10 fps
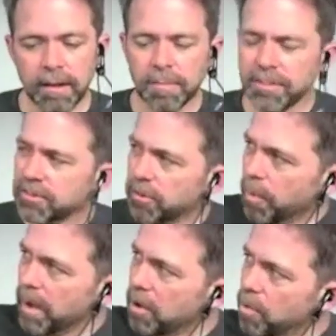But there's a
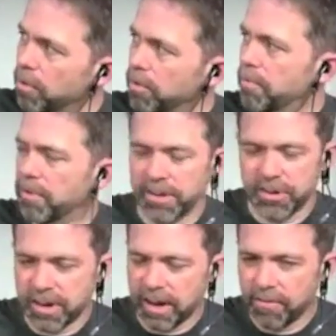railroad
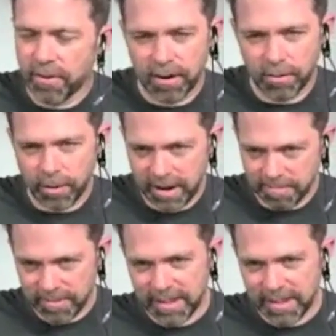bridge not far away,